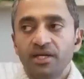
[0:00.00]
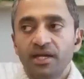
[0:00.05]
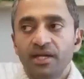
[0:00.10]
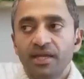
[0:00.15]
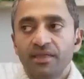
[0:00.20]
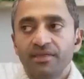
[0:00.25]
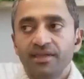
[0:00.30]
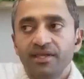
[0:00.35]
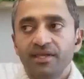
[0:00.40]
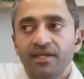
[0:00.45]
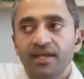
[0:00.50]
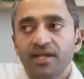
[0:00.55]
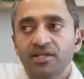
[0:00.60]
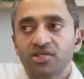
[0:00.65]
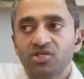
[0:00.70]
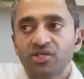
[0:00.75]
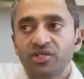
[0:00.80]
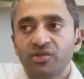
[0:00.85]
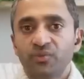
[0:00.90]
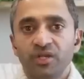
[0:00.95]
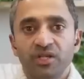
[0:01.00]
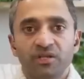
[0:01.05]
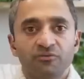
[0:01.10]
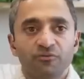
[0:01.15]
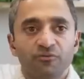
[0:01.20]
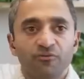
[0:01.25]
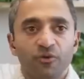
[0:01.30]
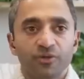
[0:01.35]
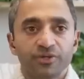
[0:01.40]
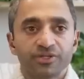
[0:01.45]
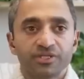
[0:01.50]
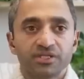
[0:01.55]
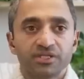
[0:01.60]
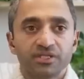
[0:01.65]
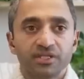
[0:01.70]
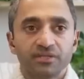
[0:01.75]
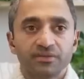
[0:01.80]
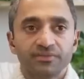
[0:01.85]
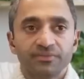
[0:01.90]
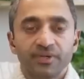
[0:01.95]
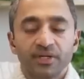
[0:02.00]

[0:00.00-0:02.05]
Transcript: And I think it actually reinforces it.